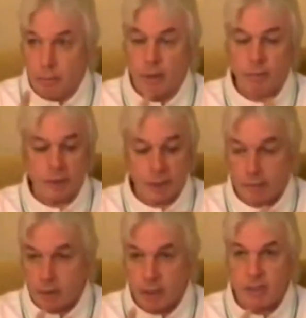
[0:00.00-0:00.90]

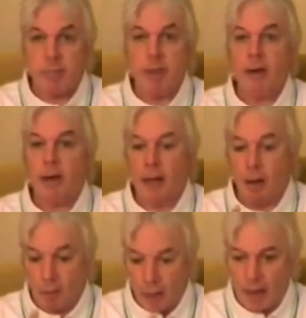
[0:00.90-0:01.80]
receiver transmitter
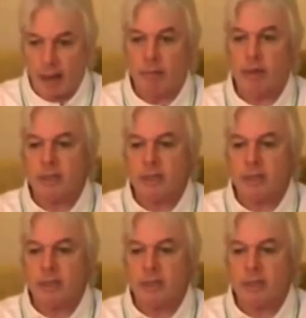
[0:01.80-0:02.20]
on that level.